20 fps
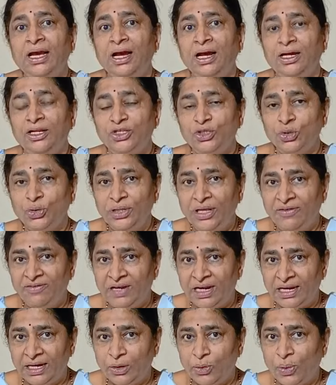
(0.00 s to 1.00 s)
so they will
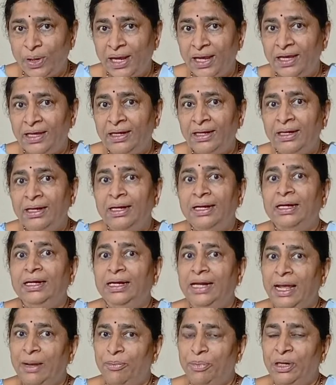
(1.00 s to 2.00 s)
require
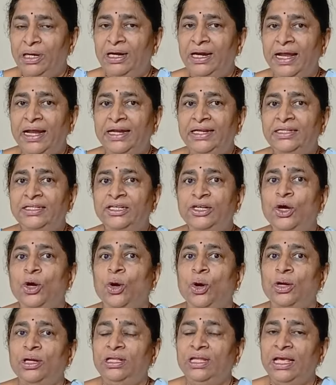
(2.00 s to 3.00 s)
dappled light,
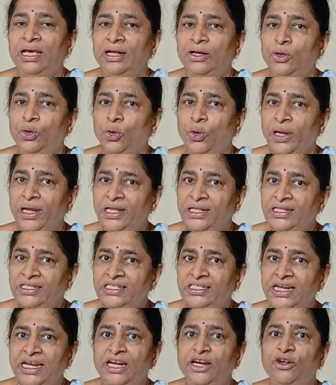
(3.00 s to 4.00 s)
or they are growing in the
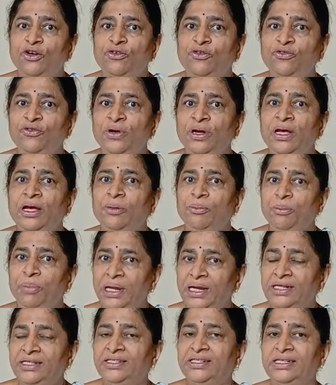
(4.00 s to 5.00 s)
shade of
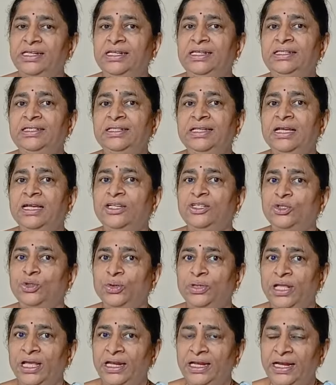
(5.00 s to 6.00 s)
big trees, so
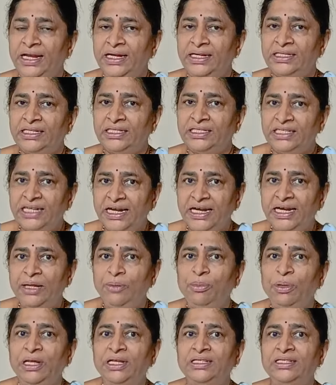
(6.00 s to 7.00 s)
they need shady
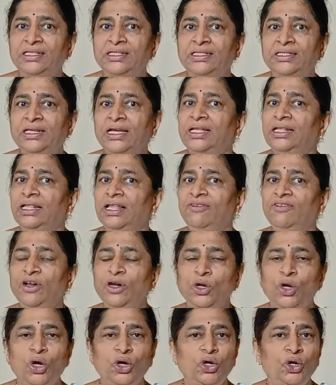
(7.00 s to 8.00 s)
places. They will
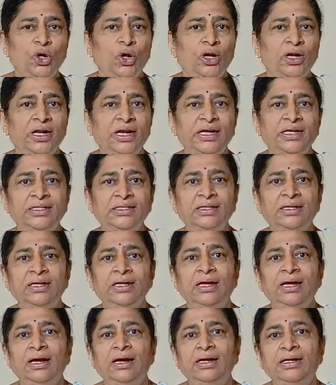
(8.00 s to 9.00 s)
not tolerate
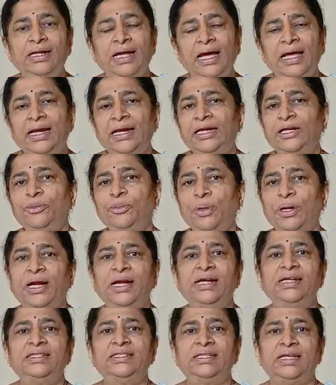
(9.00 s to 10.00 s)
a direct bright
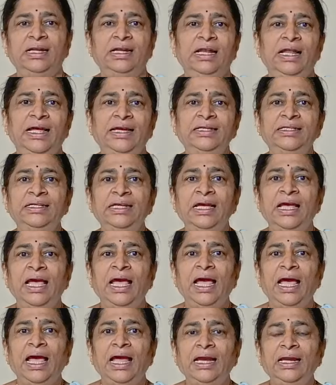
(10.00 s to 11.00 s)
sunlight,
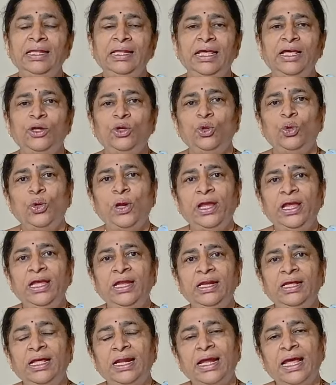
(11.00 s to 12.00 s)
and they are growing
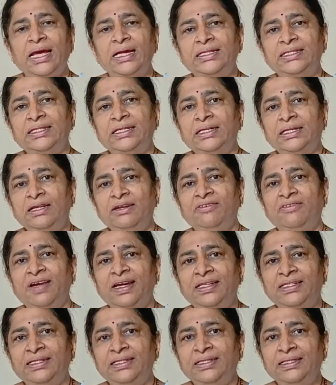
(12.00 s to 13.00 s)
in cracks and
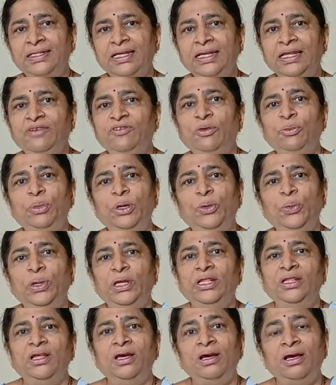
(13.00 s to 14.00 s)
crevices and even between
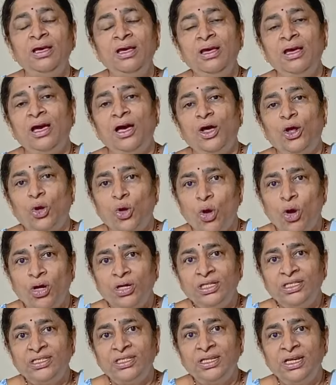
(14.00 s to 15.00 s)
the
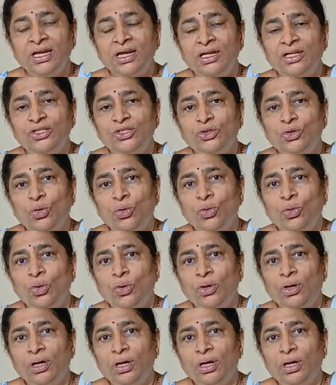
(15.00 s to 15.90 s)
rocks. So